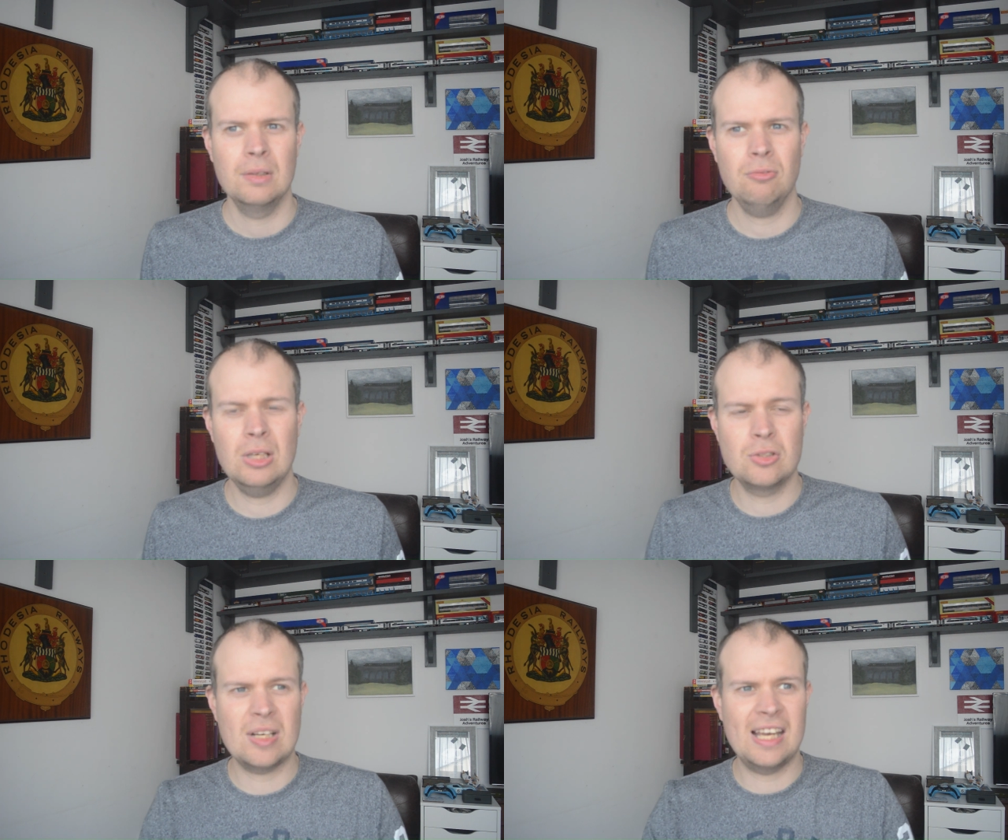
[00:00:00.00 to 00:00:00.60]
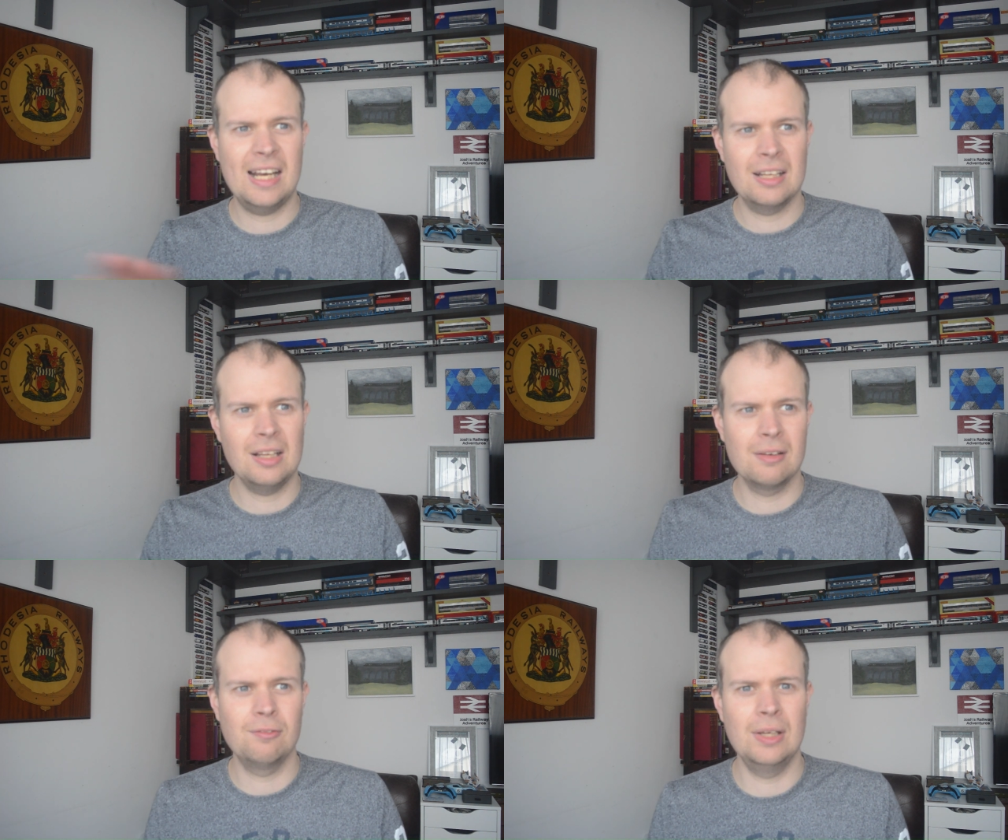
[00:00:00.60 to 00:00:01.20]
which they had
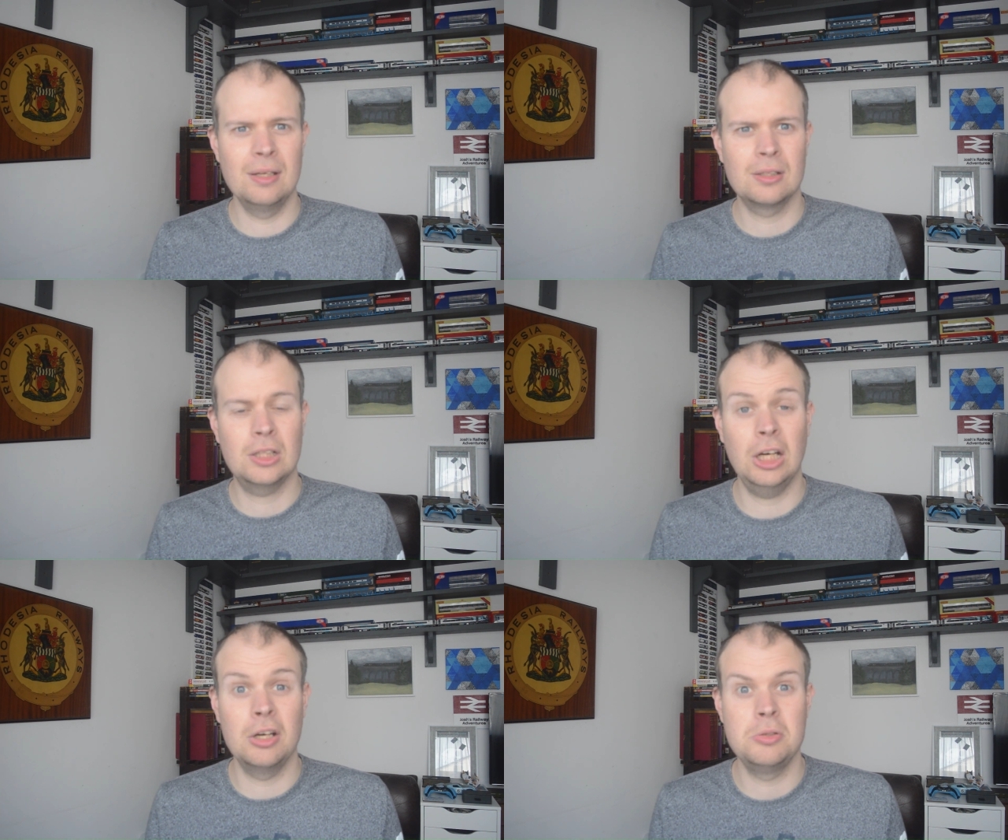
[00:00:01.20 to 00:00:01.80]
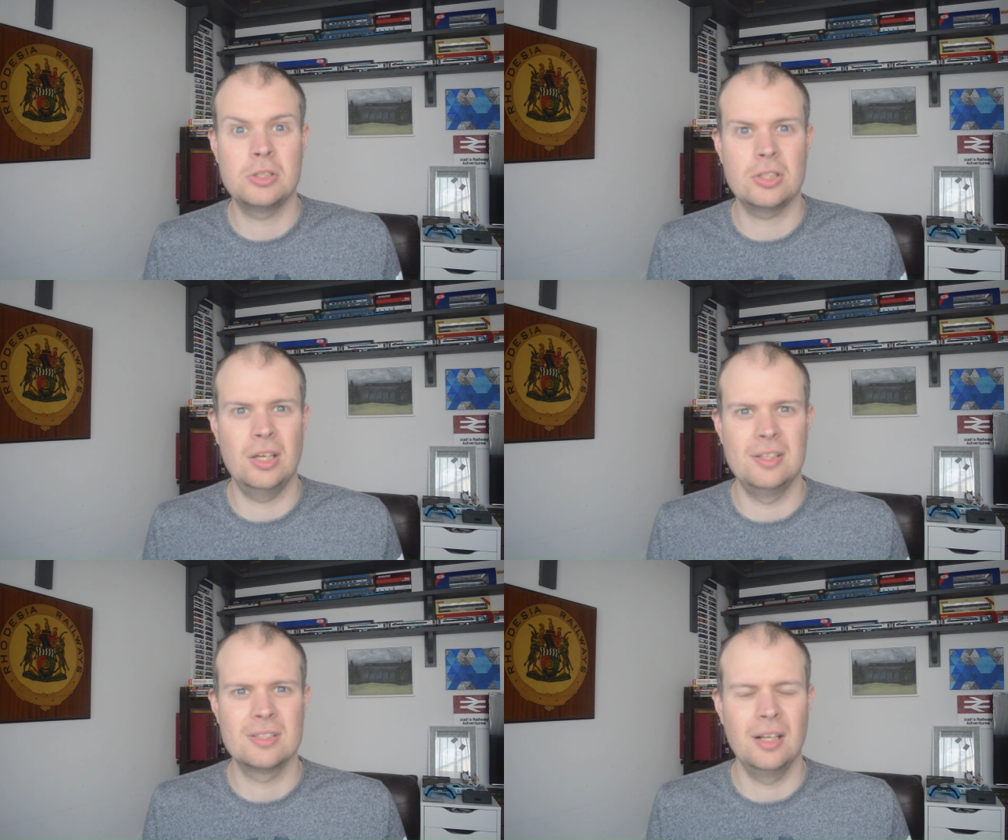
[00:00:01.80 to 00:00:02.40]
like the
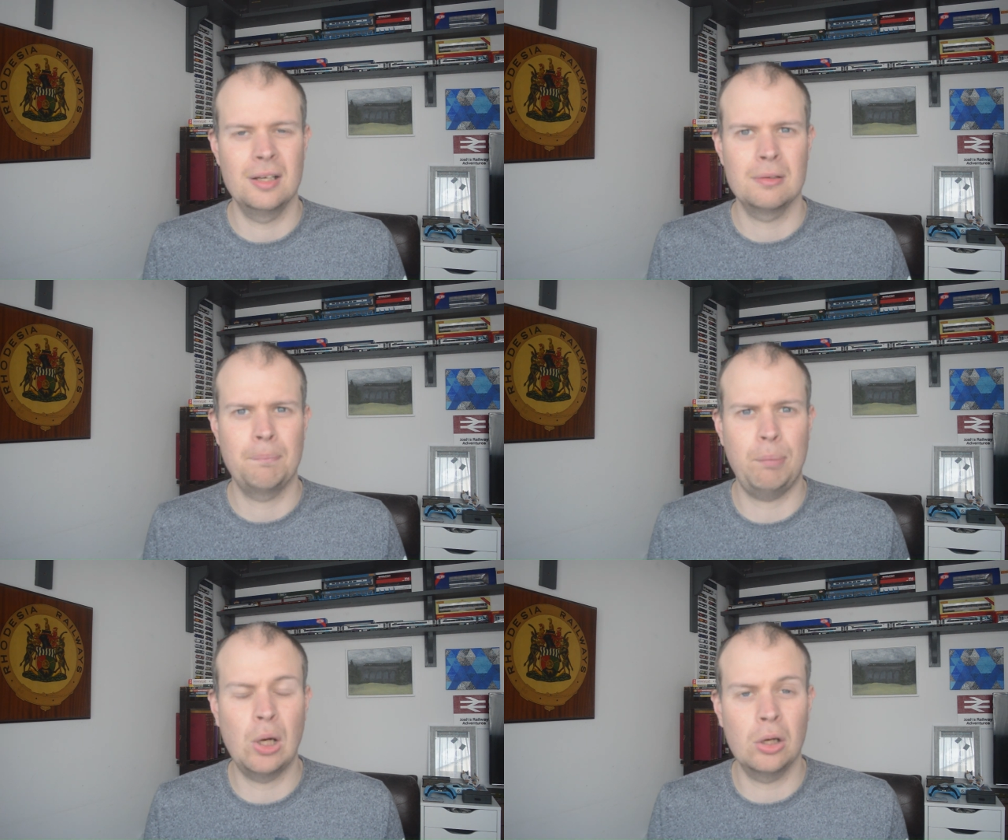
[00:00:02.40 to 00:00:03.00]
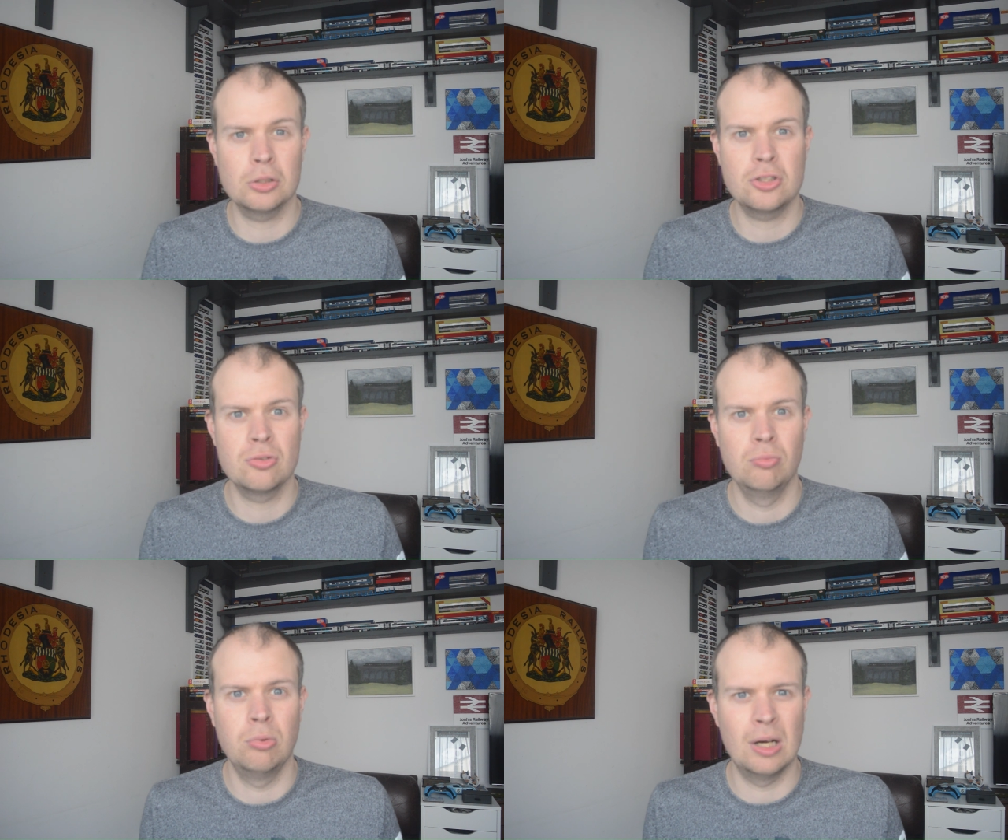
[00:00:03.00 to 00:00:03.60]
coaches, like
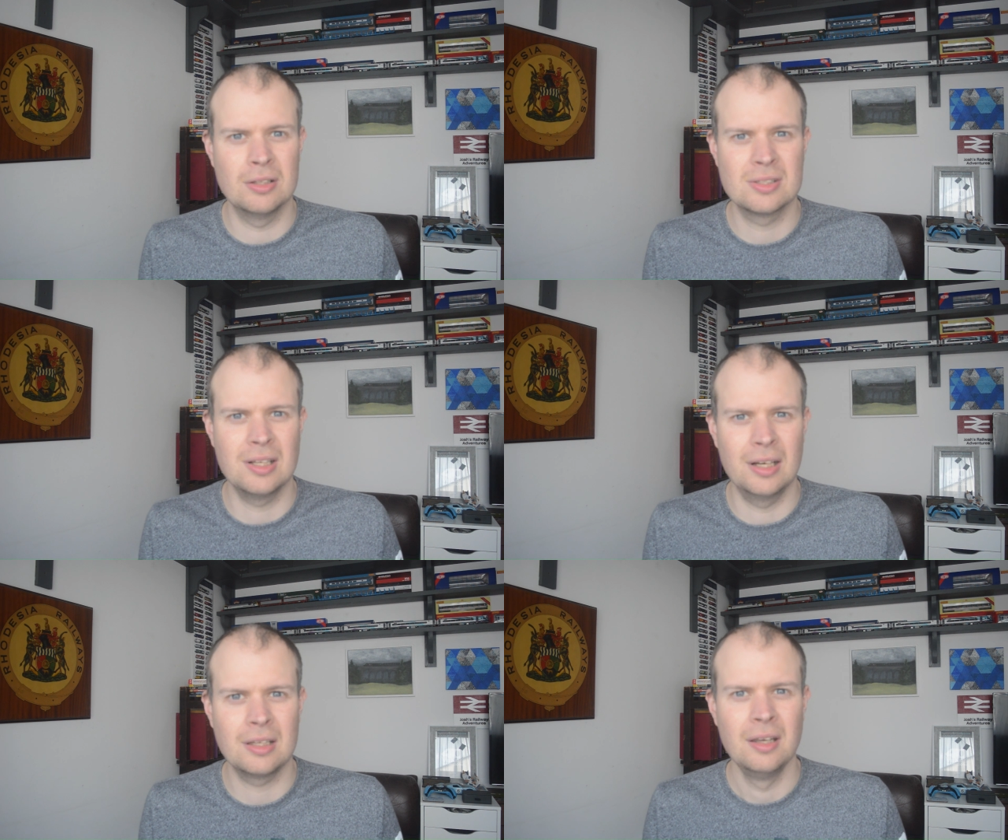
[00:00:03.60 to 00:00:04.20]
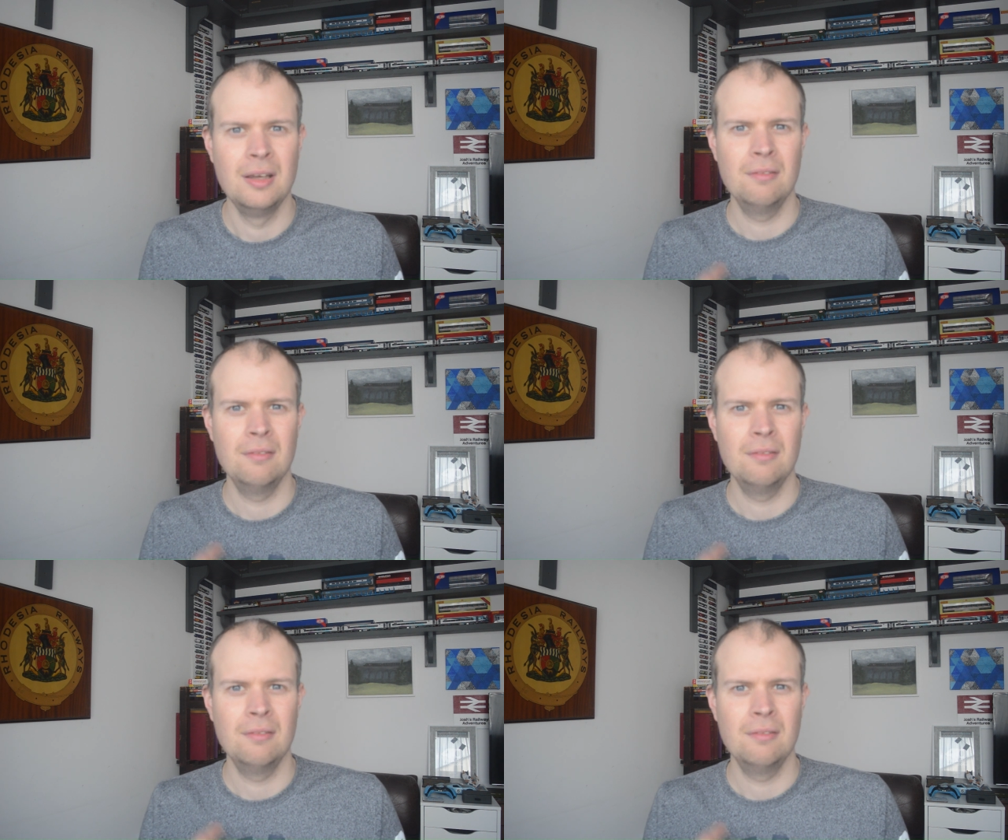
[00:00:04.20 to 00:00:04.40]
posh ones, like